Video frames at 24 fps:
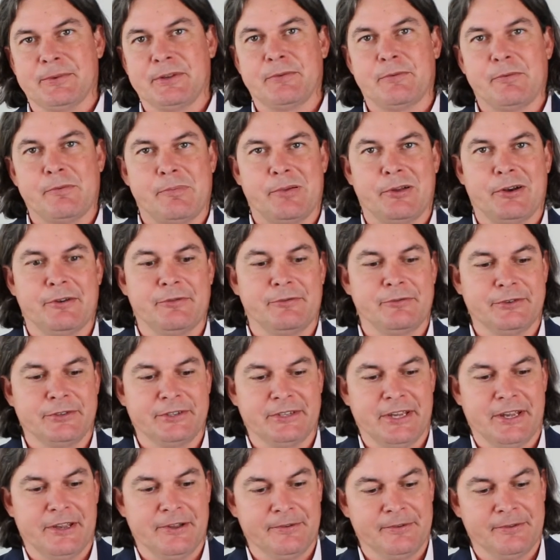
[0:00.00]
that were put up for
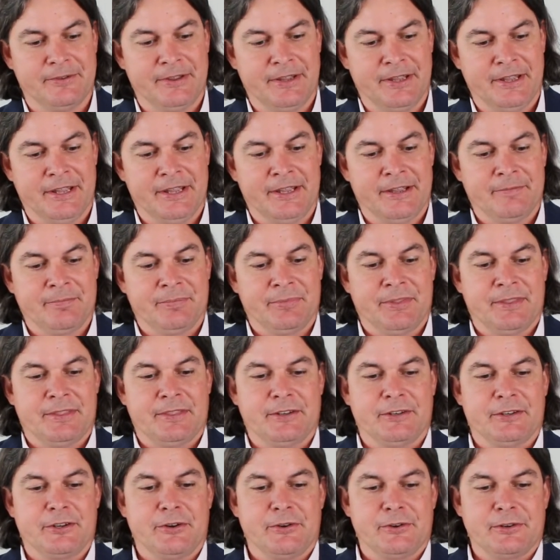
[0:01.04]
sale.
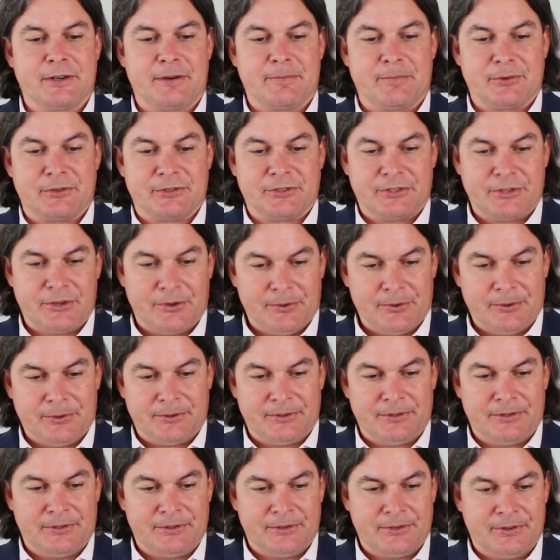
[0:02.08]
The total number
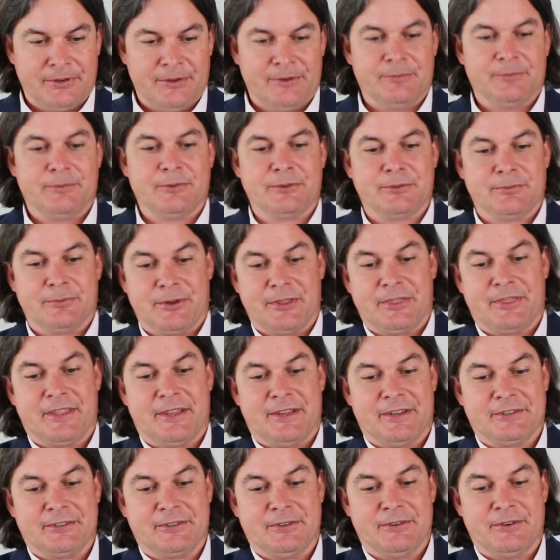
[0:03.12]
sold was
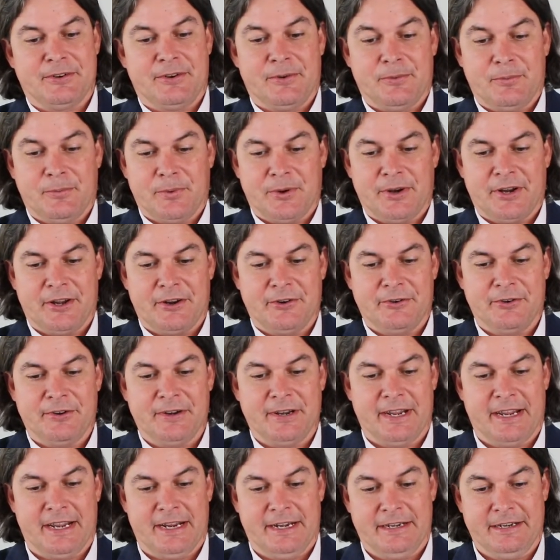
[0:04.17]

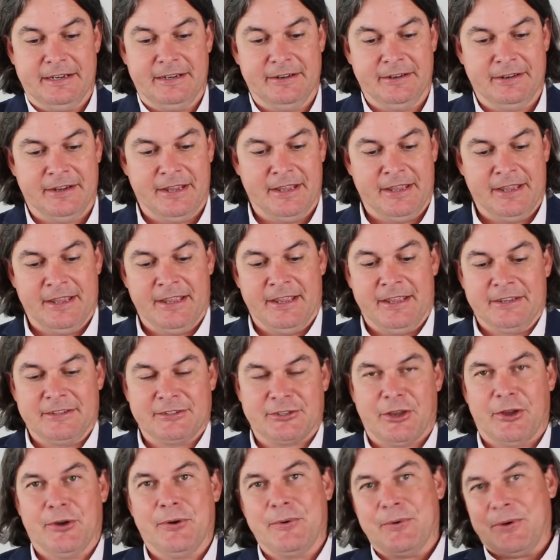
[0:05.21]
1,180.
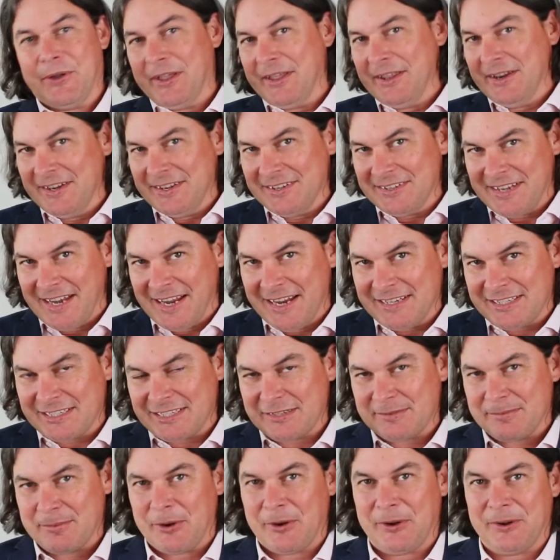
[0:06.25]
So it is a
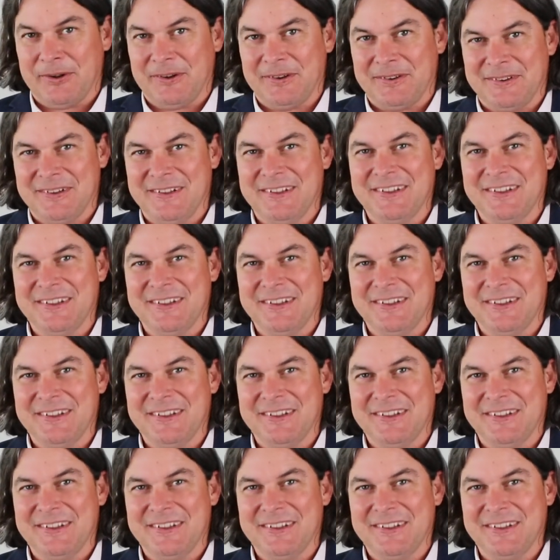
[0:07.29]
small,